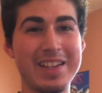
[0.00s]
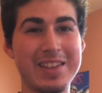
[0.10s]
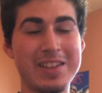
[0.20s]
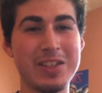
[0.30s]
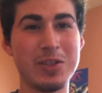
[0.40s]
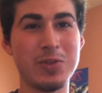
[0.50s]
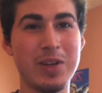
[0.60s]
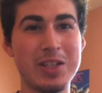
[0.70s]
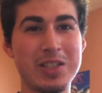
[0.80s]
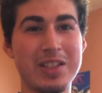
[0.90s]
the
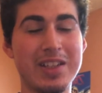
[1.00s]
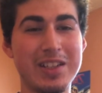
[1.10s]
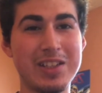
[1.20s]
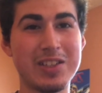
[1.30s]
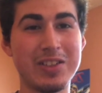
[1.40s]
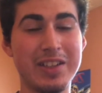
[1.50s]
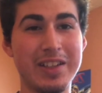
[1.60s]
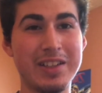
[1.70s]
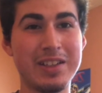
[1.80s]
situation initially,